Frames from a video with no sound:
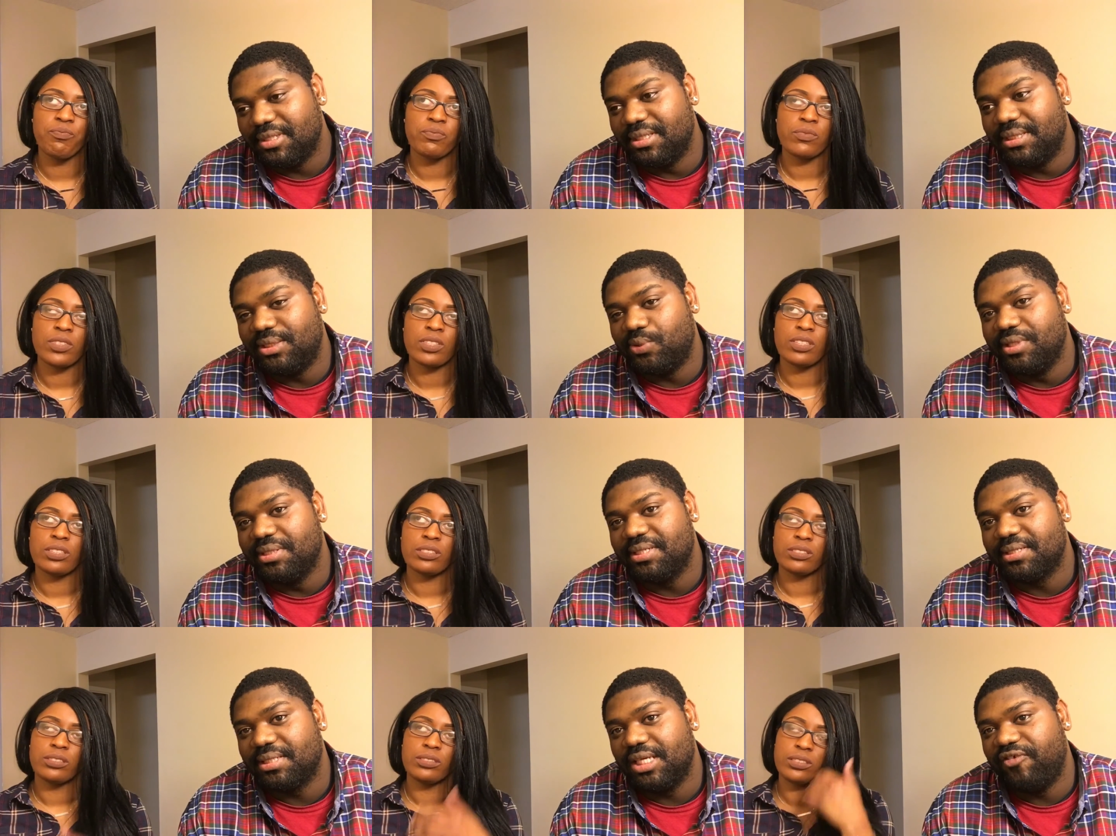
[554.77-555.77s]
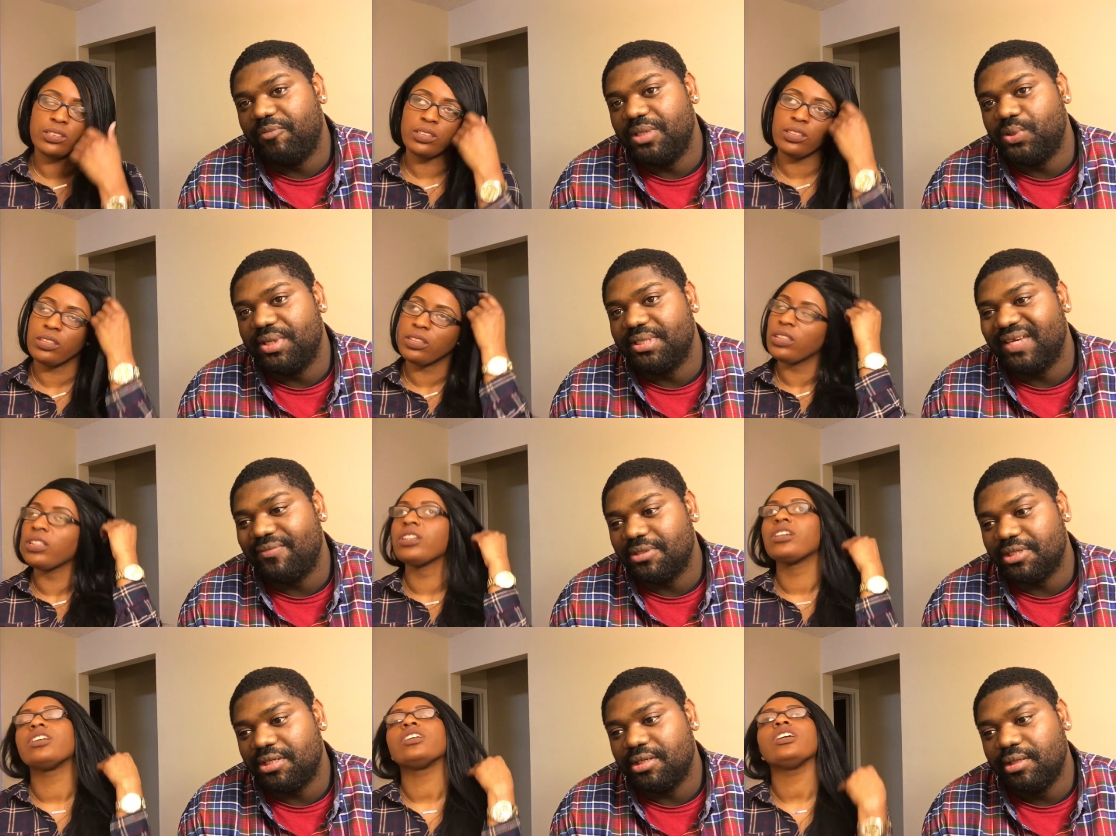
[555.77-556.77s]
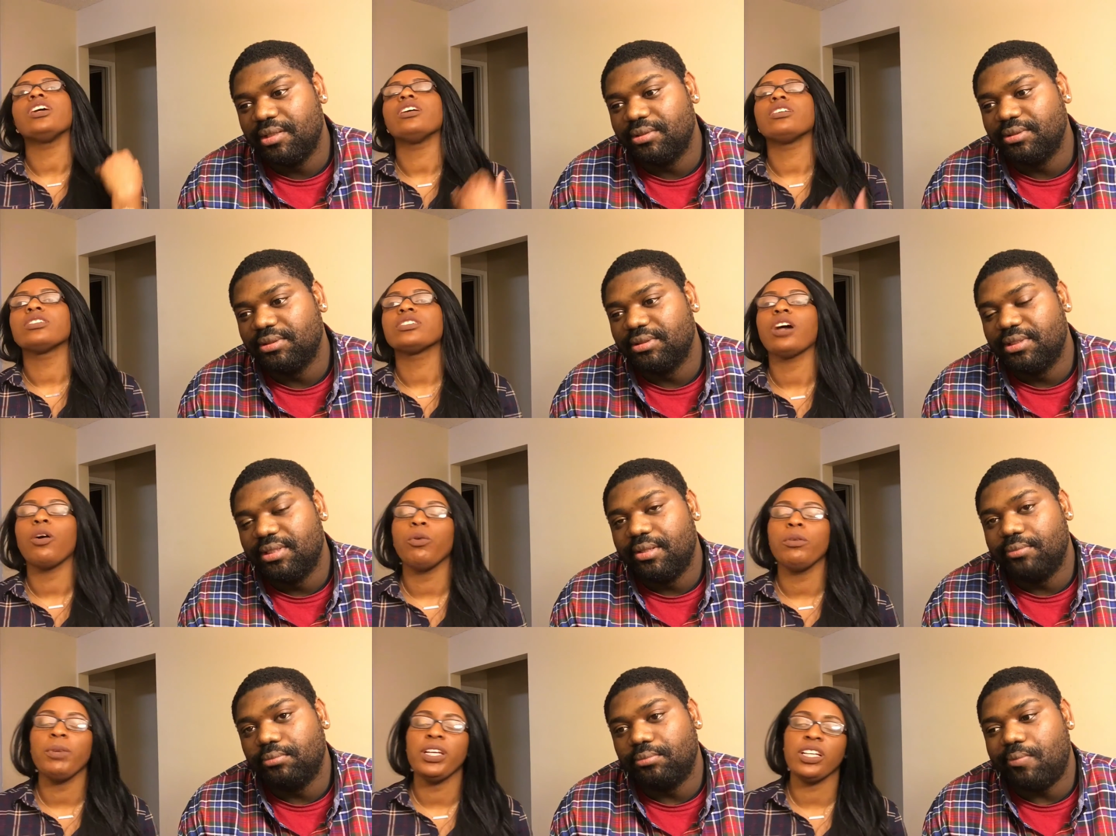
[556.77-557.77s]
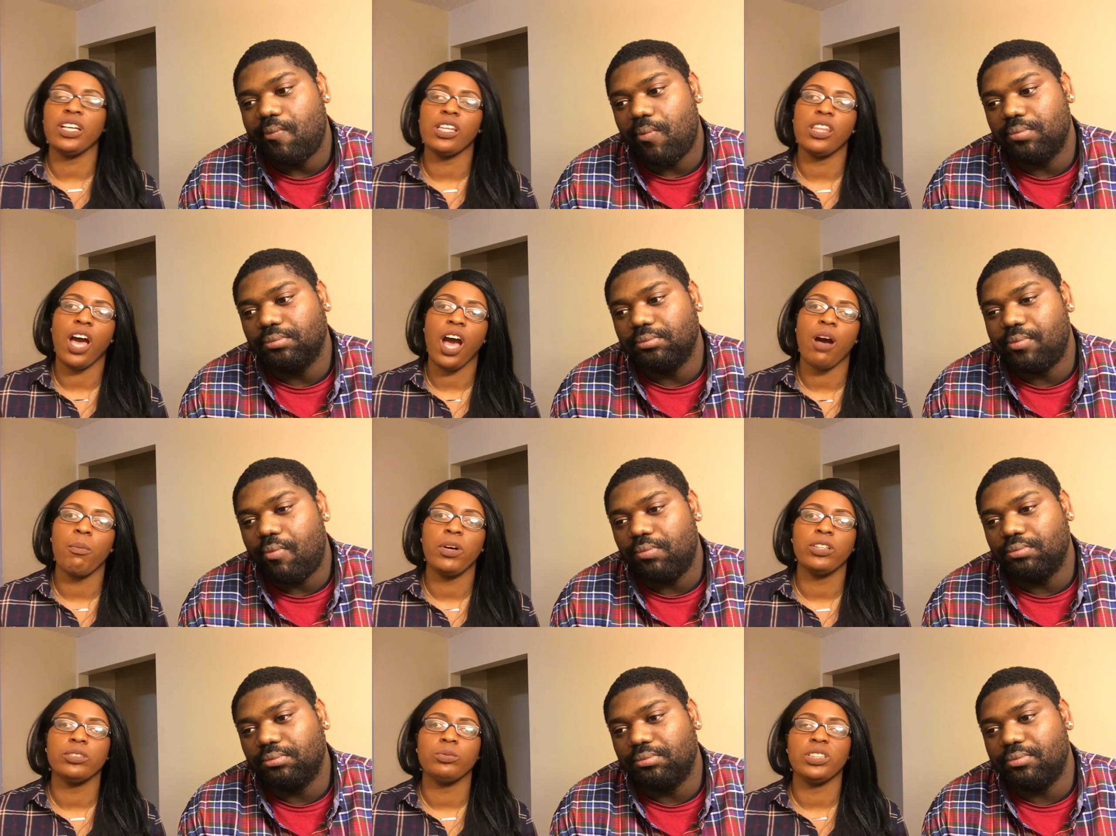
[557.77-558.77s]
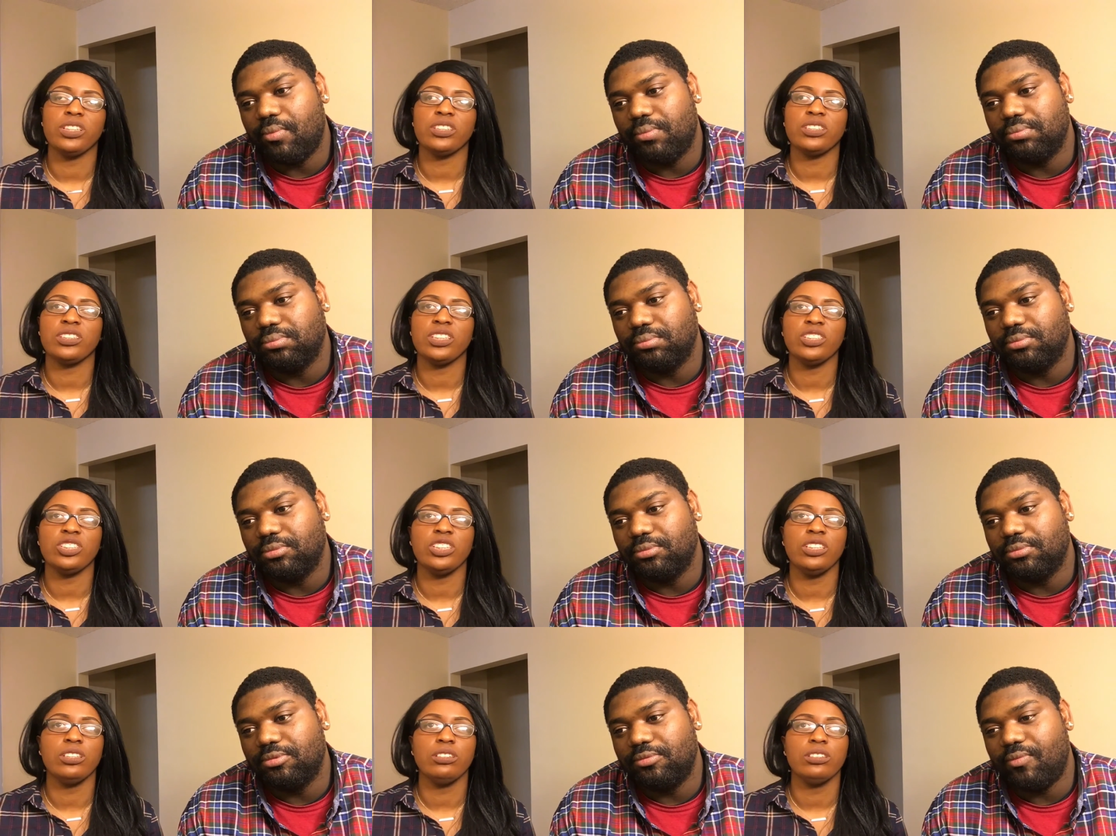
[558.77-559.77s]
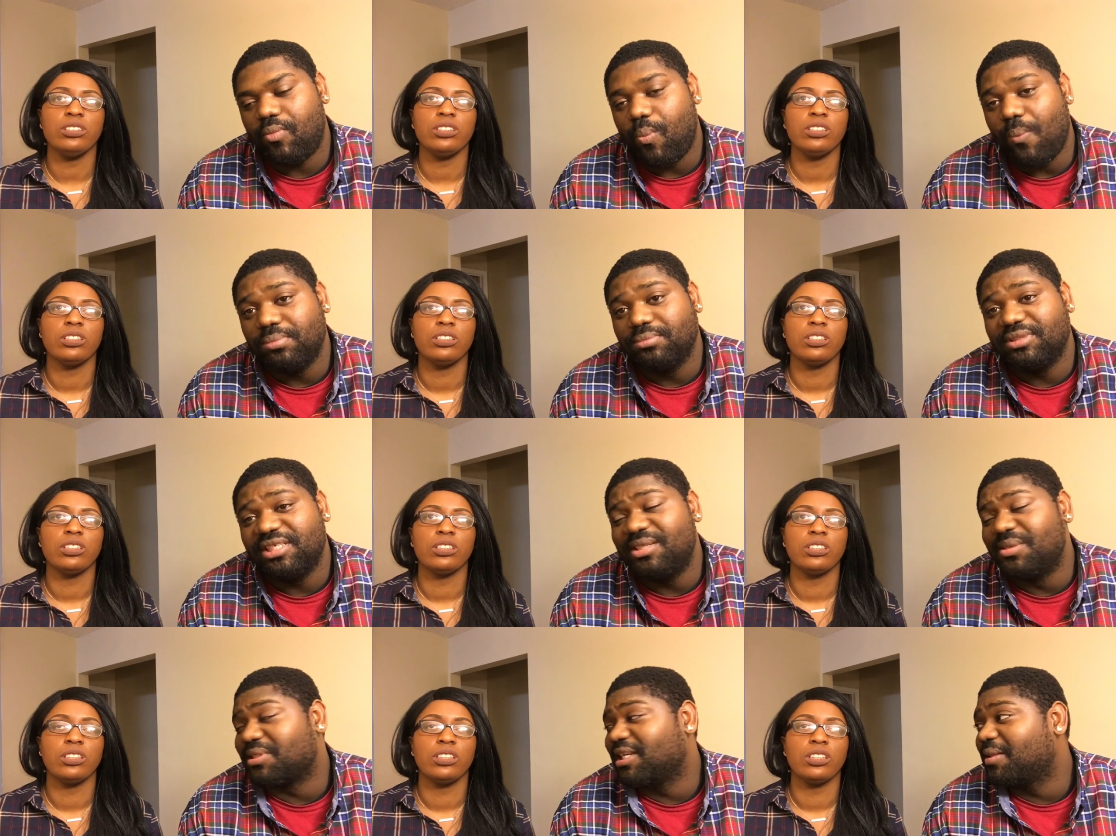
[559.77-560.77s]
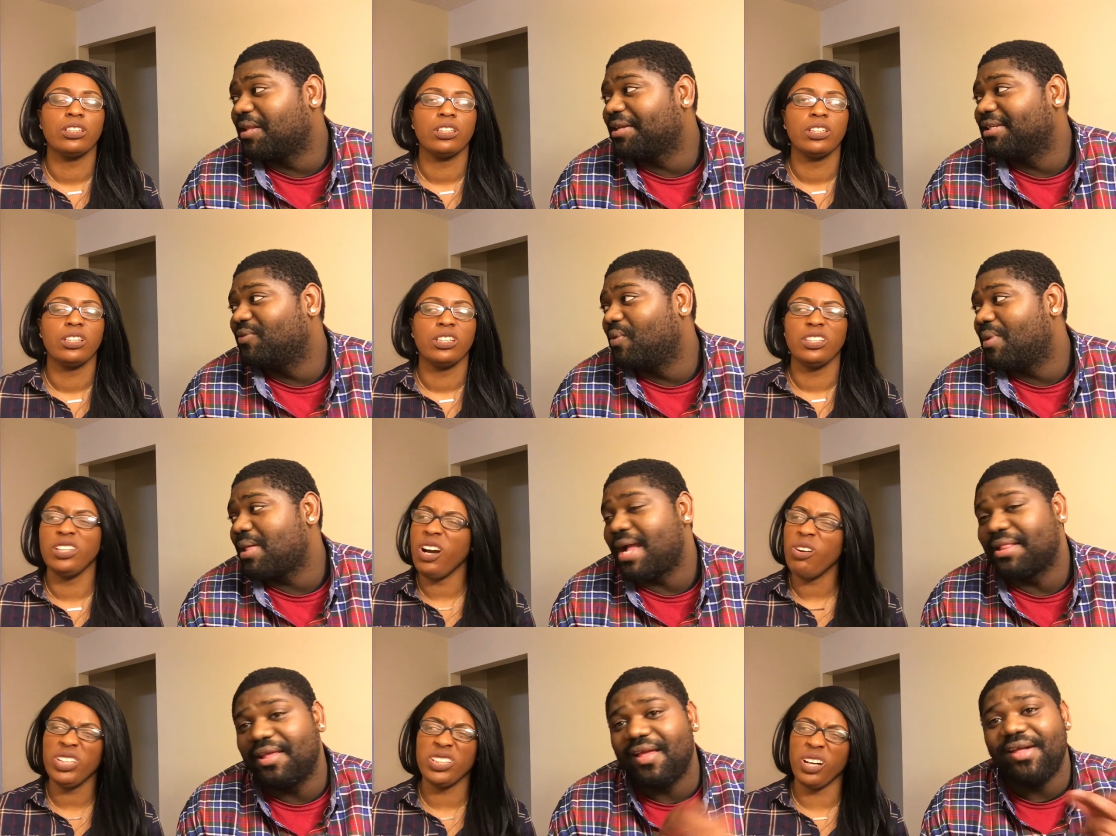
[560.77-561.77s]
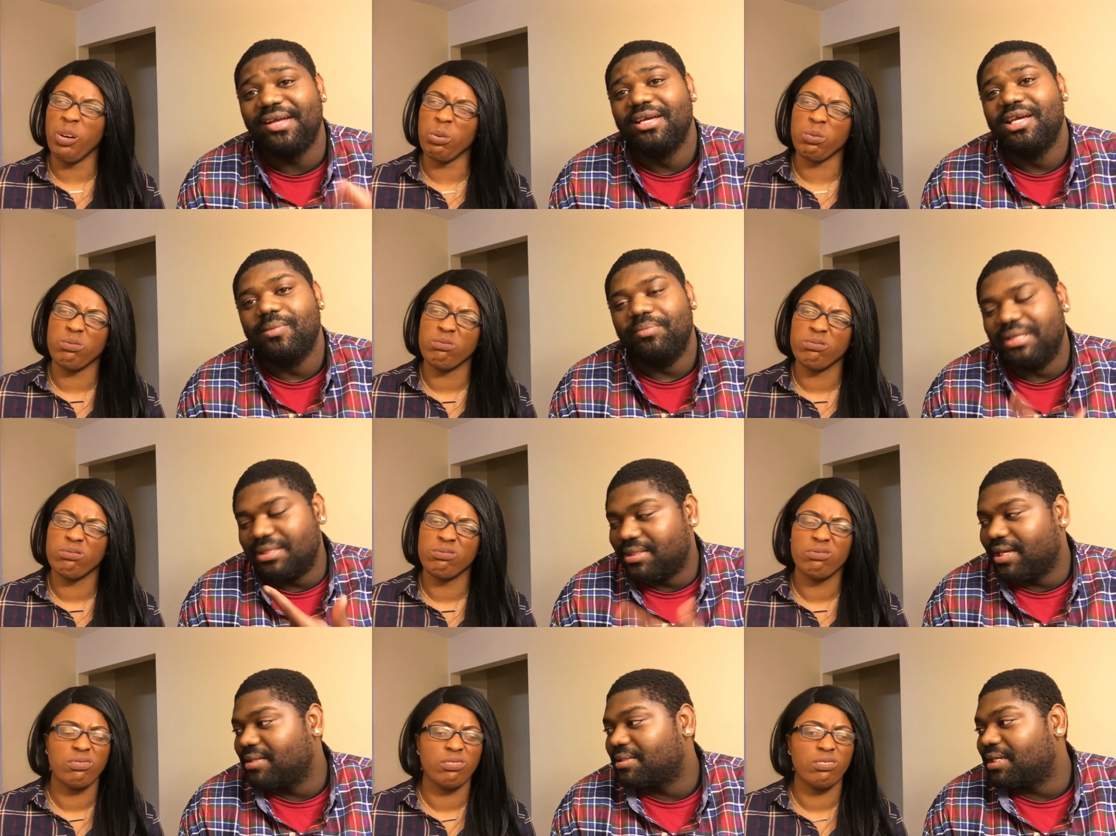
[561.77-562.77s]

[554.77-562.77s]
Speaker 1: It's 2016 for me, 2017.
Speaker 2: Yeah. So we've been together almost what six years.
Speaker 1: It don't seem like it. it no, it don't. But at the same